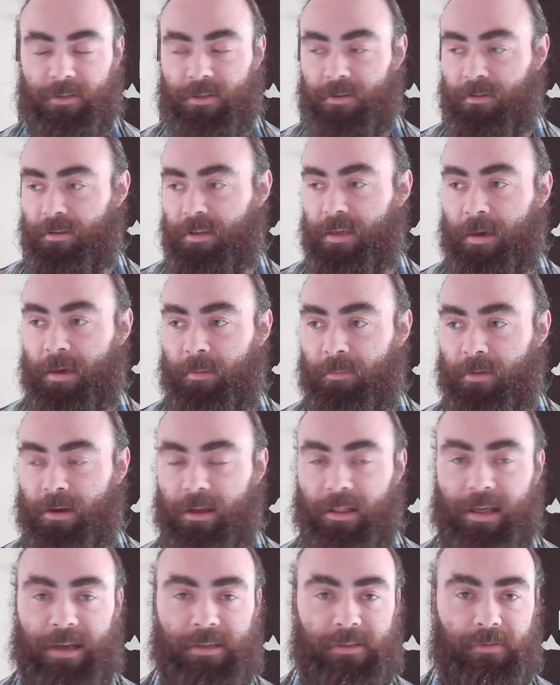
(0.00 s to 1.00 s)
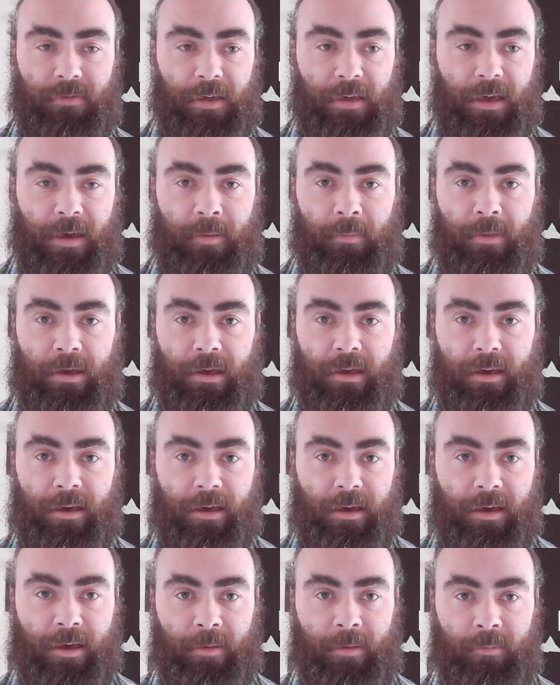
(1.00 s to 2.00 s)
the game, a class of the game
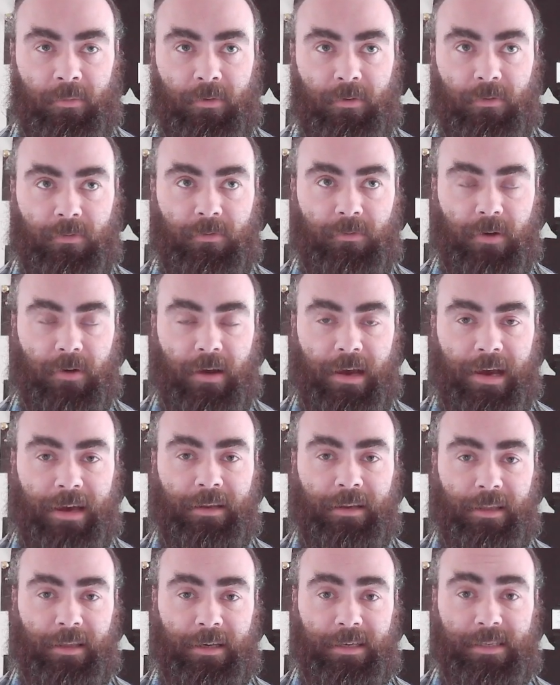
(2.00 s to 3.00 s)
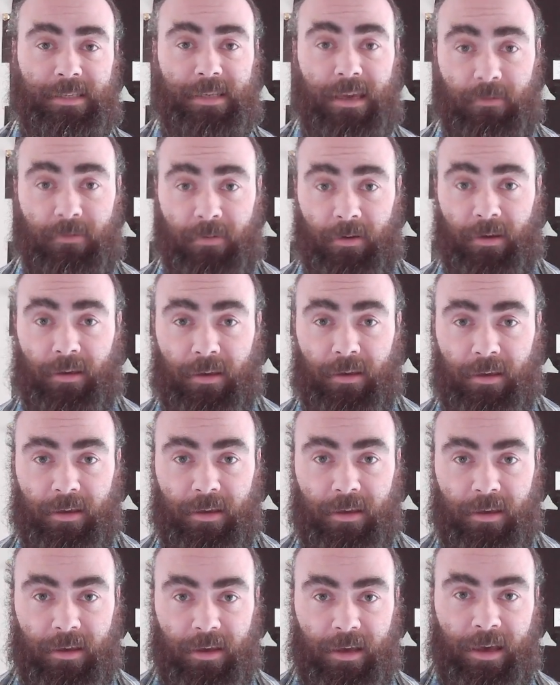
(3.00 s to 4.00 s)
for handling saving,
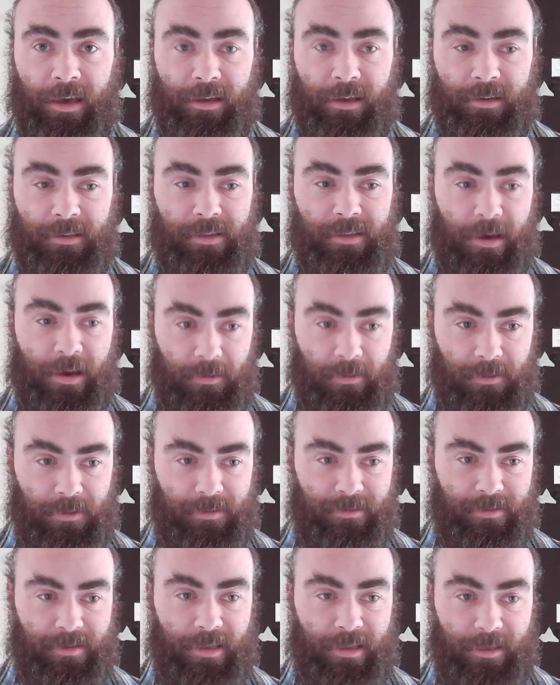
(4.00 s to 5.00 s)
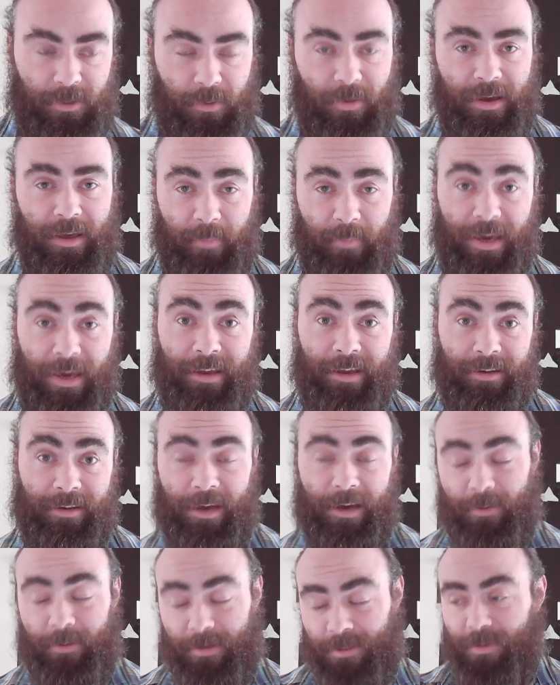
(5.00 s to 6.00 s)
and it's quite a pain.
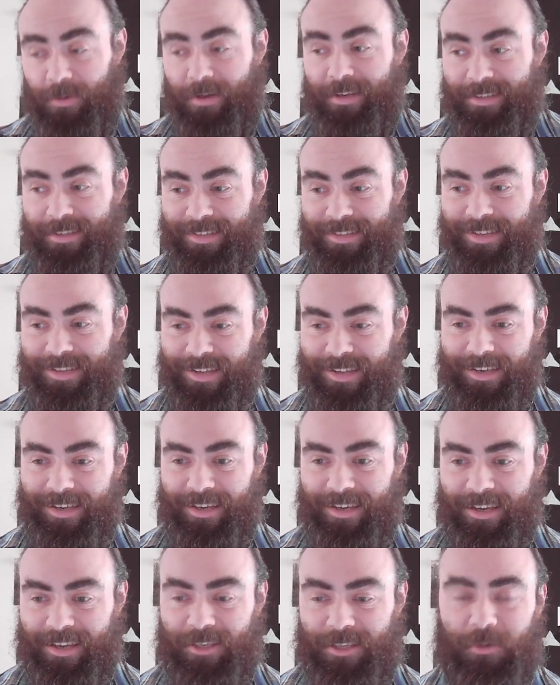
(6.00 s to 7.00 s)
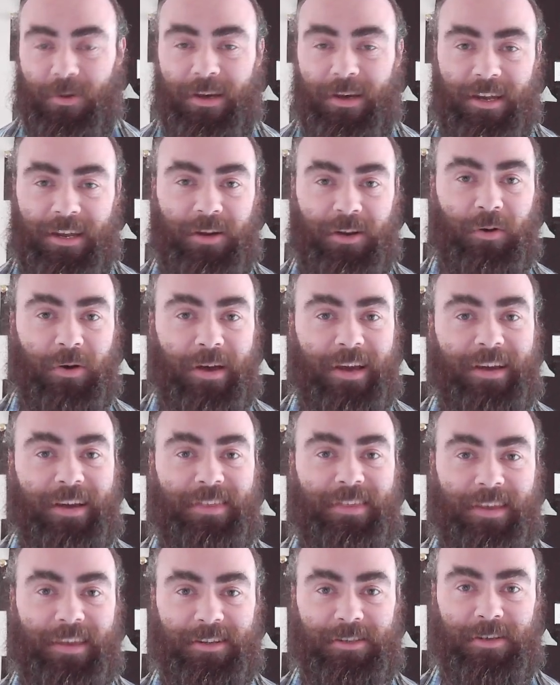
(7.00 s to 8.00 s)
I mean, it's quite an annoying
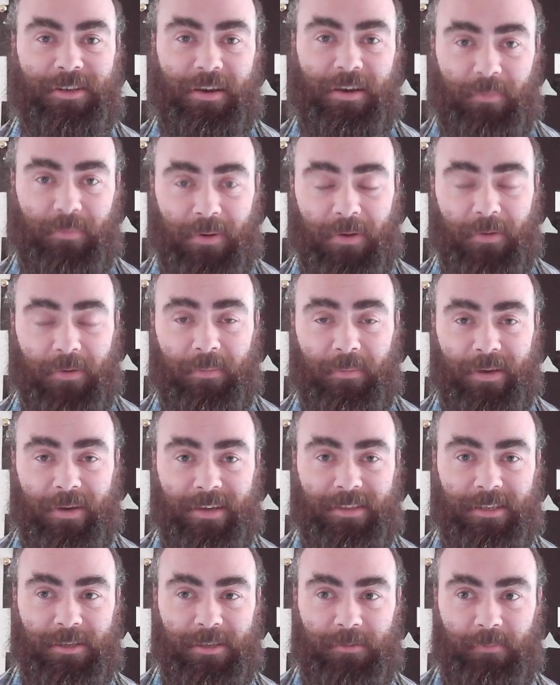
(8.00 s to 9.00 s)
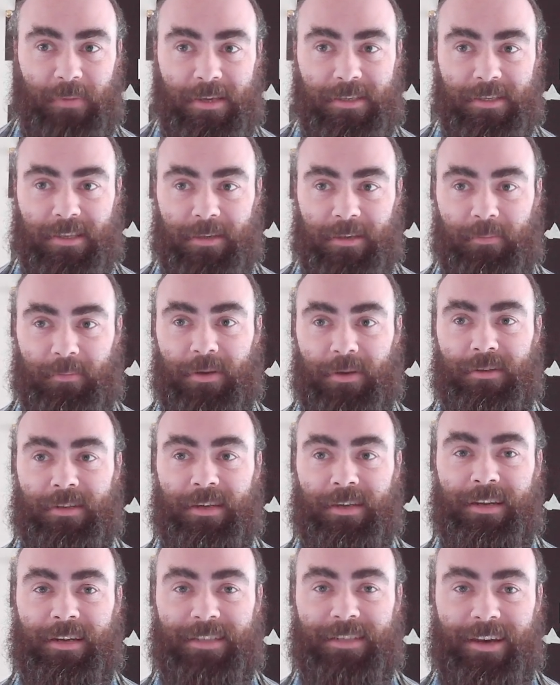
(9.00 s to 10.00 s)
thing to have built, because it's basically
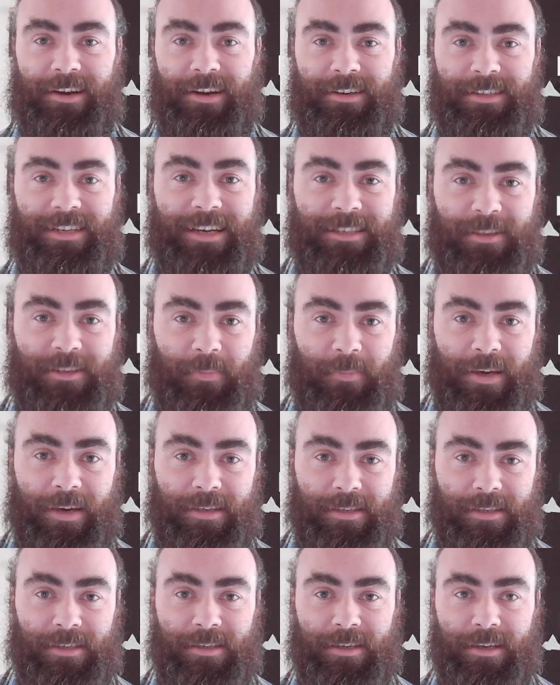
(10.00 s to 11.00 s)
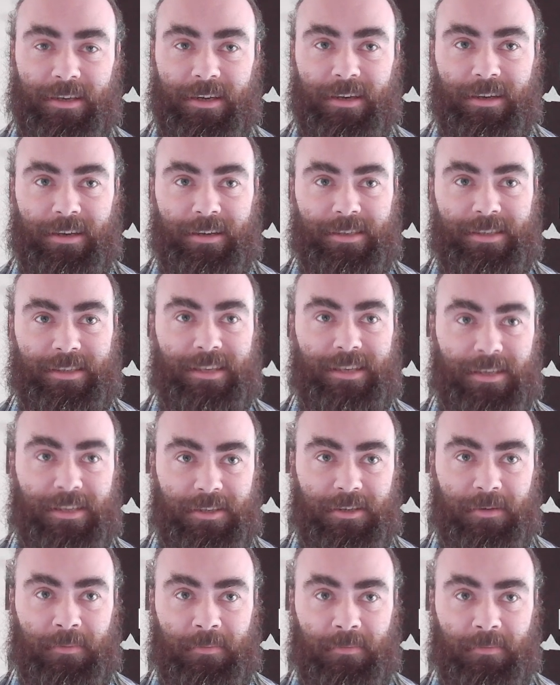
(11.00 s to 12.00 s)
building an entire database
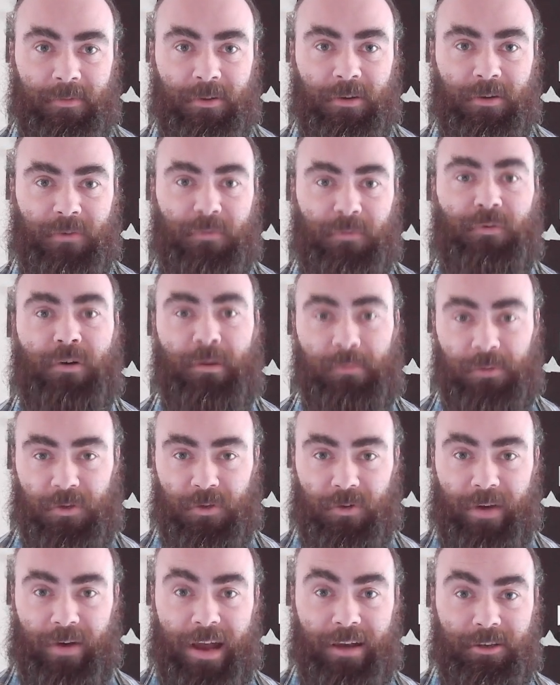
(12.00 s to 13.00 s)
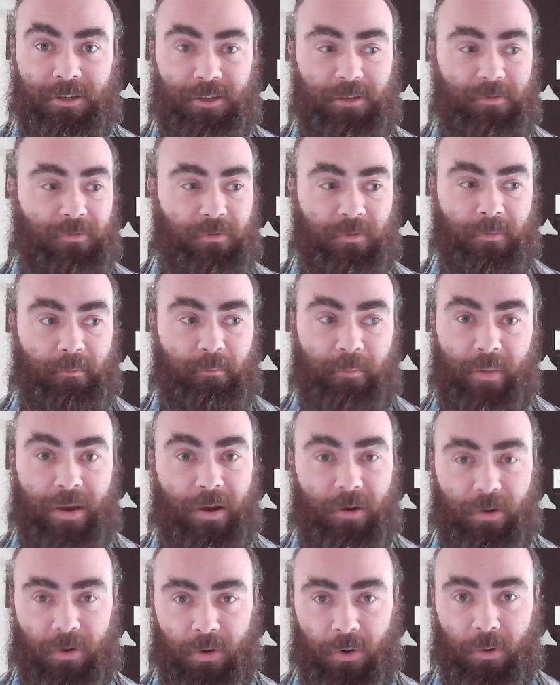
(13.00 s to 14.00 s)
system from scratch, from
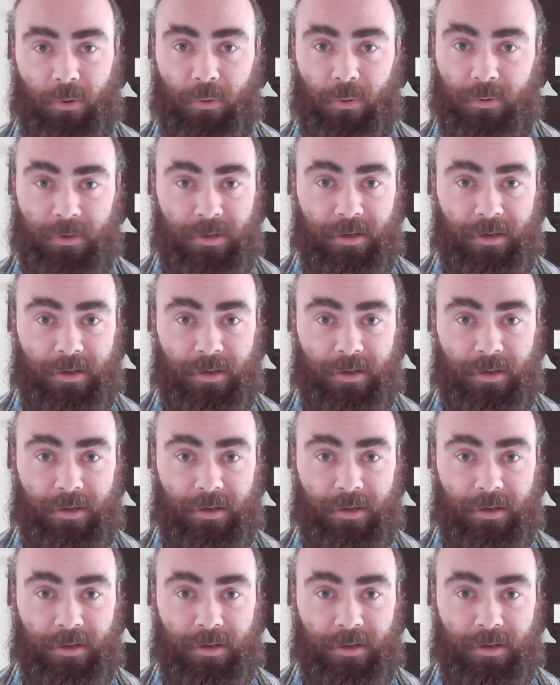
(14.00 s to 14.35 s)
bare code,